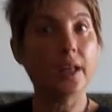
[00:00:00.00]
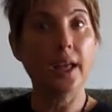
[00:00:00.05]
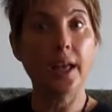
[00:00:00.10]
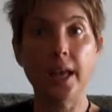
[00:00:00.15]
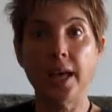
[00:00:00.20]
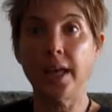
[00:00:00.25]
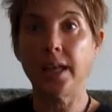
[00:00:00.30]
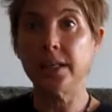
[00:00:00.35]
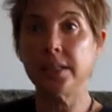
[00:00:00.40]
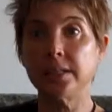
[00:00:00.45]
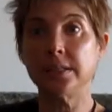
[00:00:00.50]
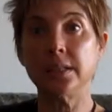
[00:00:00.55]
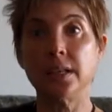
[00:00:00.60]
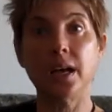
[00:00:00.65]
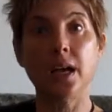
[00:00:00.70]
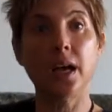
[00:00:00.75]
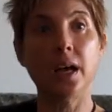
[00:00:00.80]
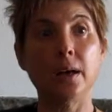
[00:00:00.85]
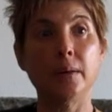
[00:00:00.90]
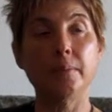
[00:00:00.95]
And
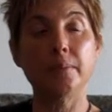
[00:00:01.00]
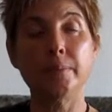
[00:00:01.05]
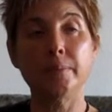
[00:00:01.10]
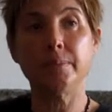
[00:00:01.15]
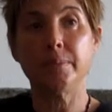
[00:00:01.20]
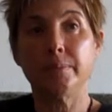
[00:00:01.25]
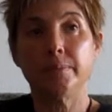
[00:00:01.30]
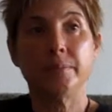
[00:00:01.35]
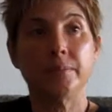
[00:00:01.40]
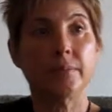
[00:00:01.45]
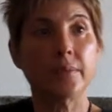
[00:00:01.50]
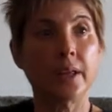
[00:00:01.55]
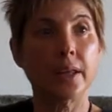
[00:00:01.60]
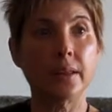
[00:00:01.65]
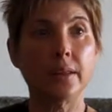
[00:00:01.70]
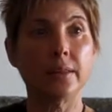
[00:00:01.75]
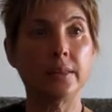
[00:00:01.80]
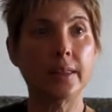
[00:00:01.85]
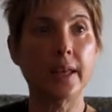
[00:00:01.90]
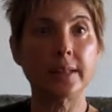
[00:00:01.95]

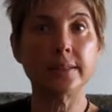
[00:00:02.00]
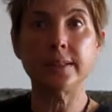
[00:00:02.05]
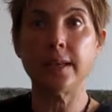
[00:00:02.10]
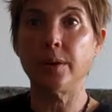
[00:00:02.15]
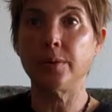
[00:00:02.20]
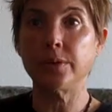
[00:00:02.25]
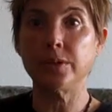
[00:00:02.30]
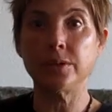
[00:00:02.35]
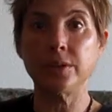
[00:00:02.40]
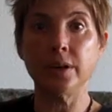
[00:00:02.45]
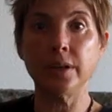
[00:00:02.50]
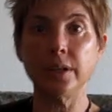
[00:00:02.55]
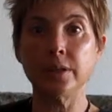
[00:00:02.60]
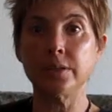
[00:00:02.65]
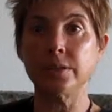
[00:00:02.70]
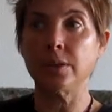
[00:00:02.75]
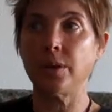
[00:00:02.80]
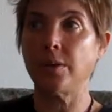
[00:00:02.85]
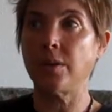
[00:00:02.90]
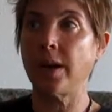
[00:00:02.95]
that's how it started.
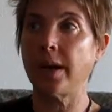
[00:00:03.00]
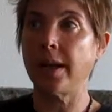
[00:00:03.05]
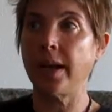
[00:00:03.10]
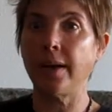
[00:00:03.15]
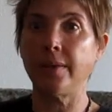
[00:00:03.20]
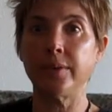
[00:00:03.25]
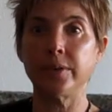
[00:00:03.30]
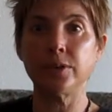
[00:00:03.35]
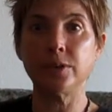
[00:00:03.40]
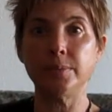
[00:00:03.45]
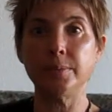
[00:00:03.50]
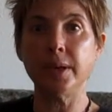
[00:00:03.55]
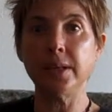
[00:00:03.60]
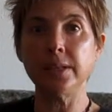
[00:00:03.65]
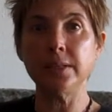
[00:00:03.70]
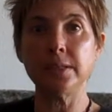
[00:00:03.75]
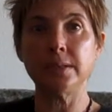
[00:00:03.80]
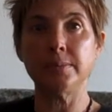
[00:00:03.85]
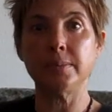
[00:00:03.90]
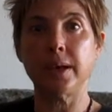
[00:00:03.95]
So I have a
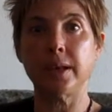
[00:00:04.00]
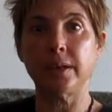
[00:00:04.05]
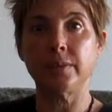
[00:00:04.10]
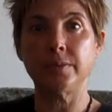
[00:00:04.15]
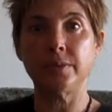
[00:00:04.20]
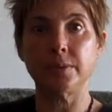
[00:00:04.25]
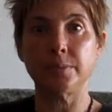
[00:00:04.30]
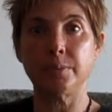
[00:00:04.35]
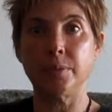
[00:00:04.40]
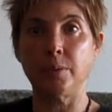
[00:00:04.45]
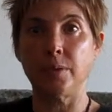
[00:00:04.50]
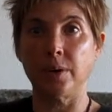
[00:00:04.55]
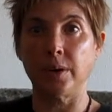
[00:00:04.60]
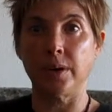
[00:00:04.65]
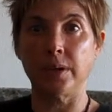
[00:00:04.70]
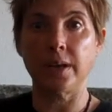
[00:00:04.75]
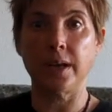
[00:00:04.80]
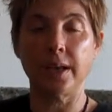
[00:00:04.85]
tremendous amount of support.